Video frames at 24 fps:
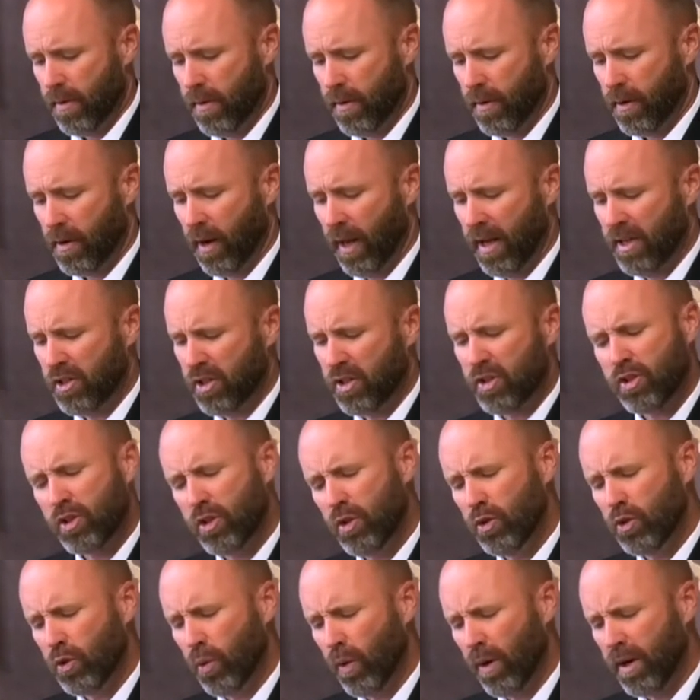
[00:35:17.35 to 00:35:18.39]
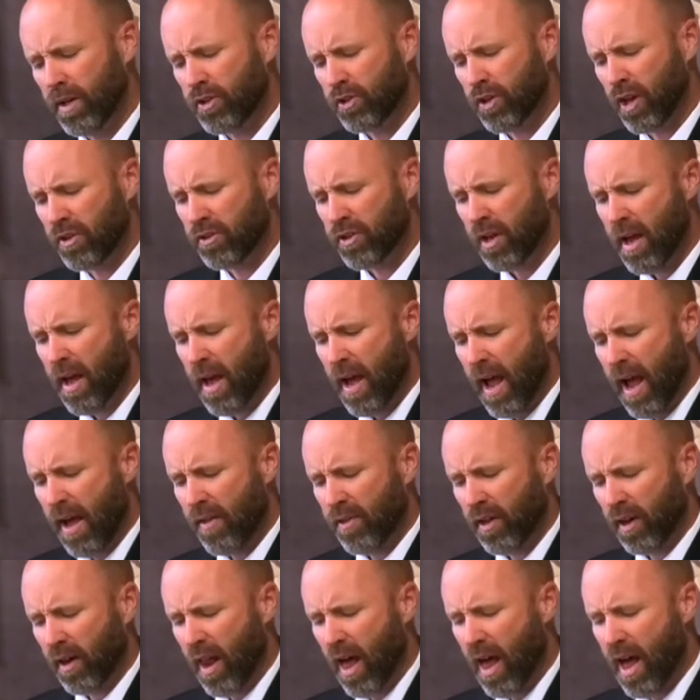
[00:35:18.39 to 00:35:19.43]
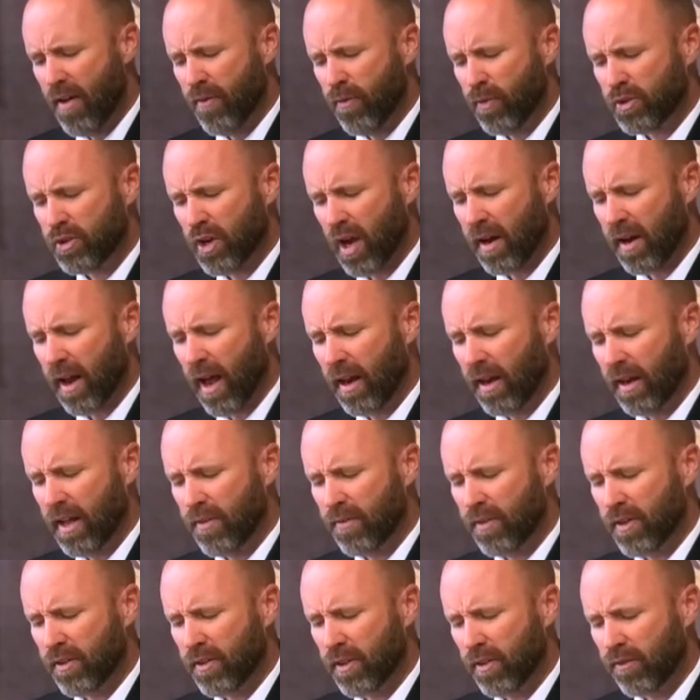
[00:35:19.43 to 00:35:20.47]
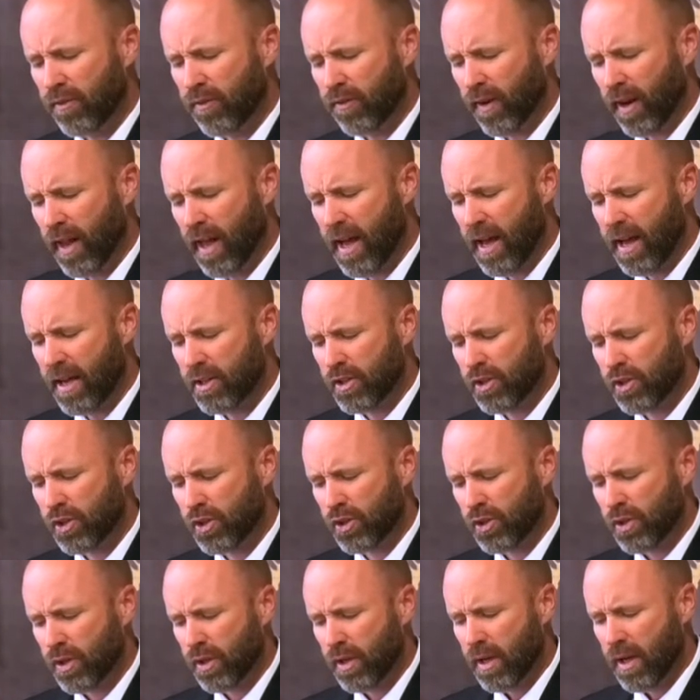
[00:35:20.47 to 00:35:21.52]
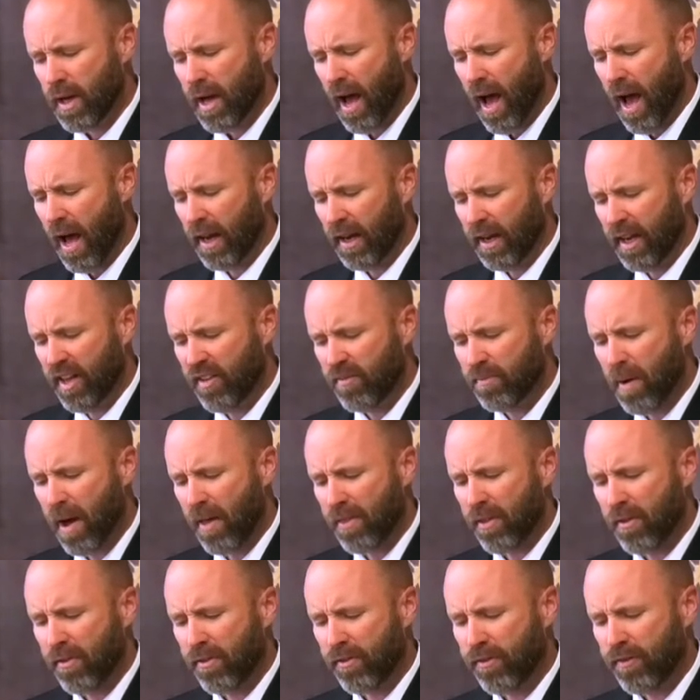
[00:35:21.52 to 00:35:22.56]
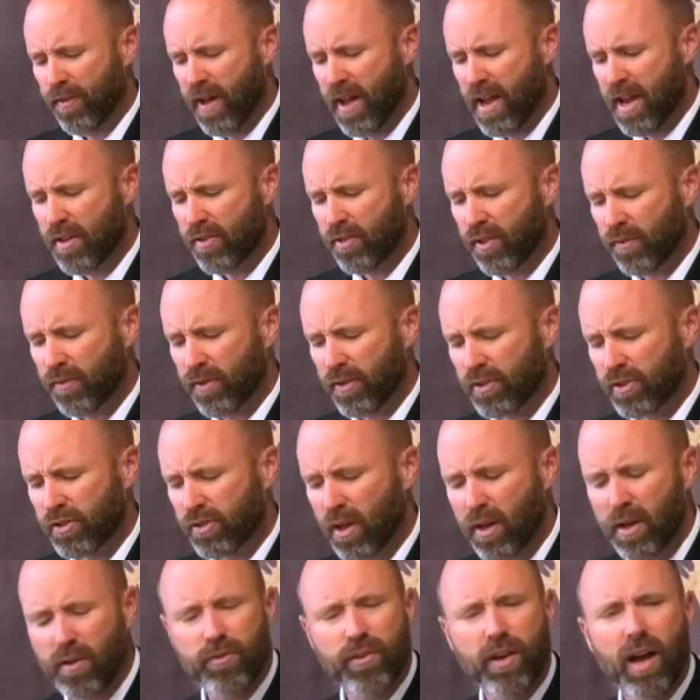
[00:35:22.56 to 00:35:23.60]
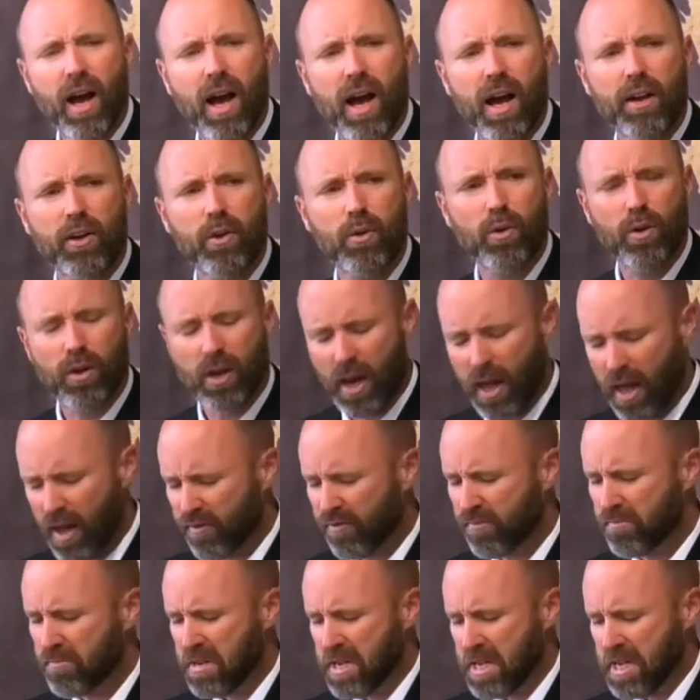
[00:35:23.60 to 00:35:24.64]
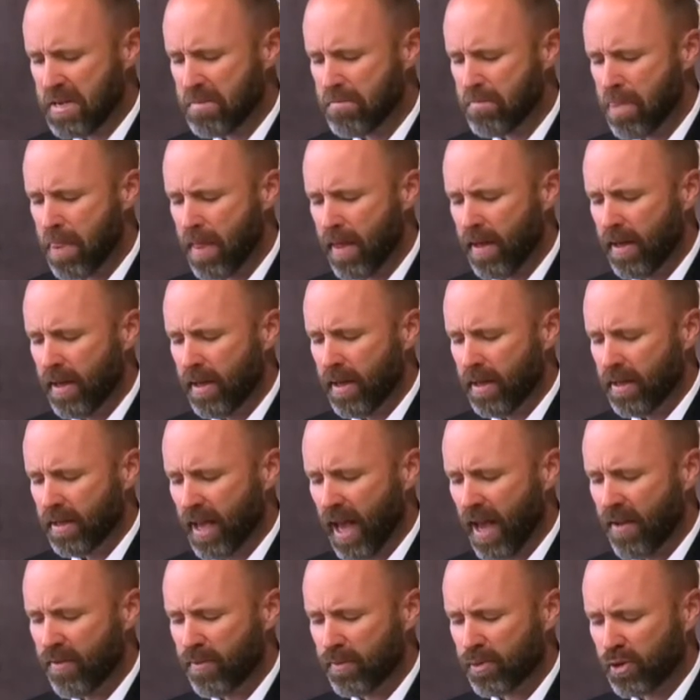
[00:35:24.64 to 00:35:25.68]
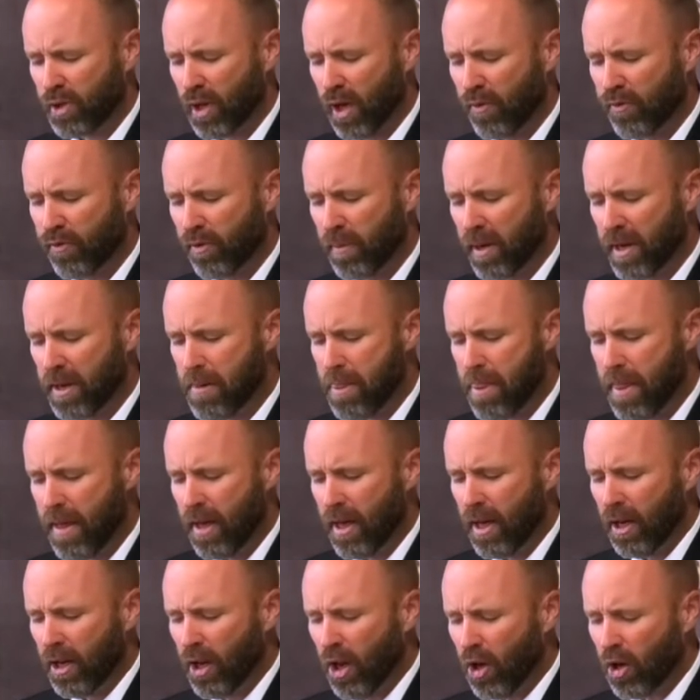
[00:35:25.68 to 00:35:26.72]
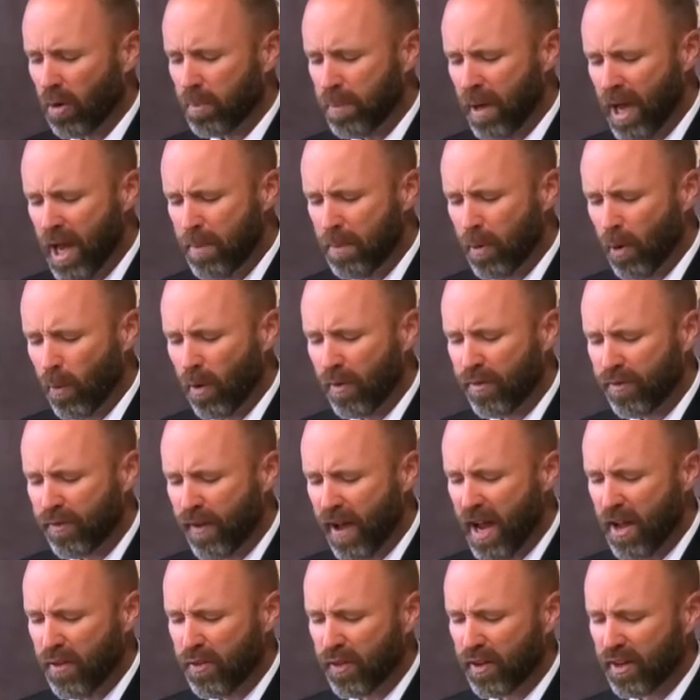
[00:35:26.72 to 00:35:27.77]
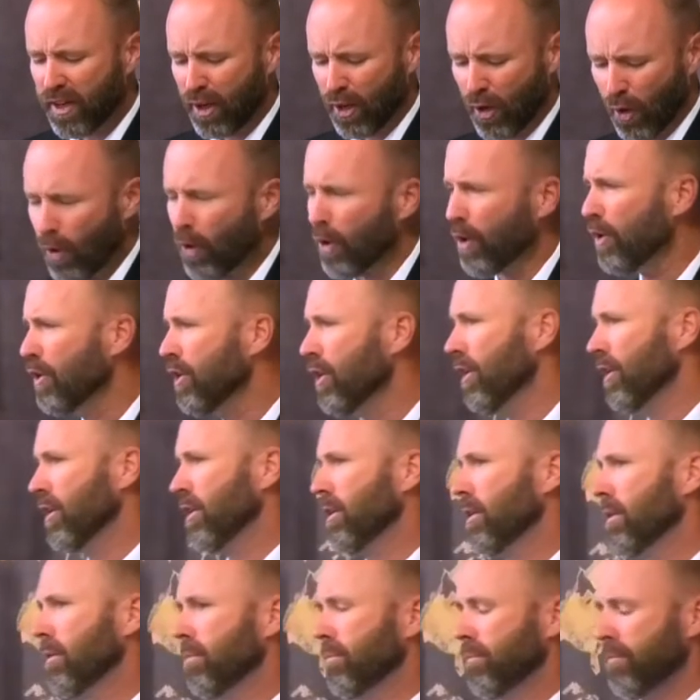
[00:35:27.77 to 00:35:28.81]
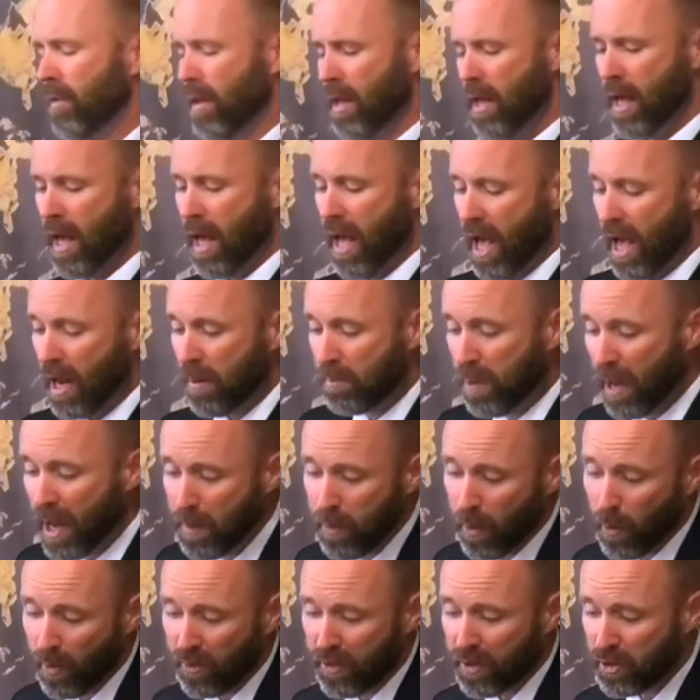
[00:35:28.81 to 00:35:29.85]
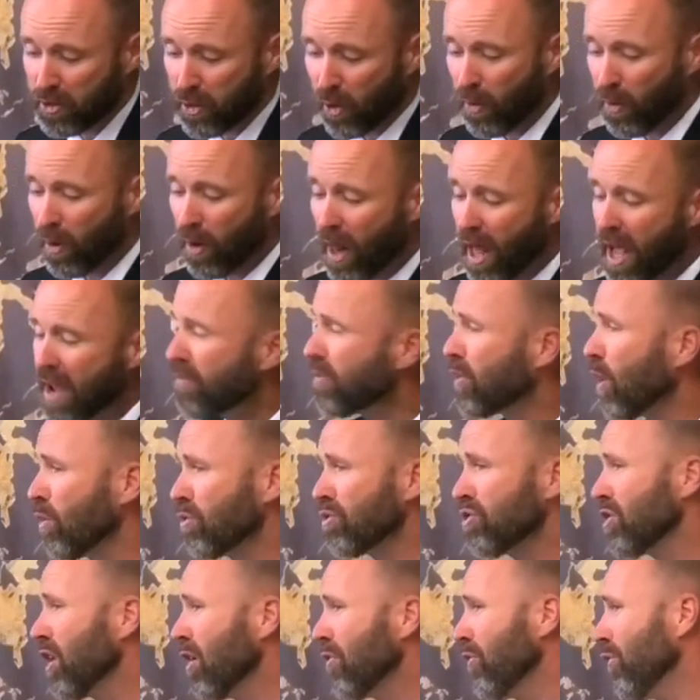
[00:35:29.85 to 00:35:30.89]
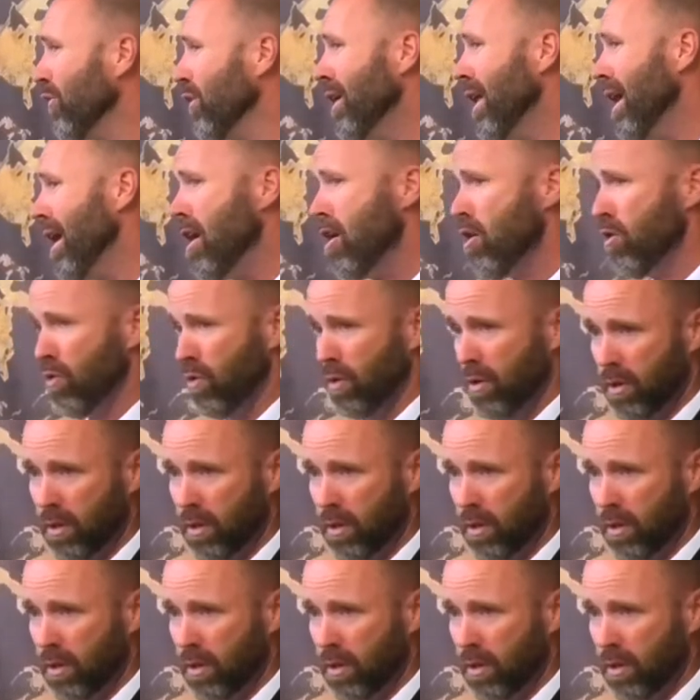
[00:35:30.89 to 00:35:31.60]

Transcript: Galatians 2.20 says, And the life which I now live in the flesh, I live by the faith of the Son of God who loved me and gave Himself for me. Look, people with faith in the Lord and people with eternal life don't suffer in hell.